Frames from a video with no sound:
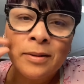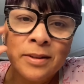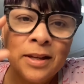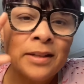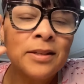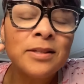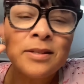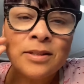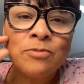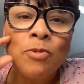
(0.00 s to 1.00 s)
now this
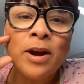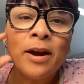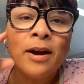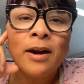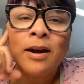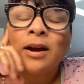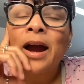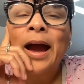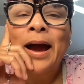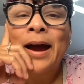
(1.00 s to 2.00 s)
is where
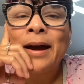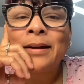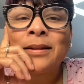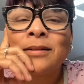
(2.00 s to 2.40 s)
I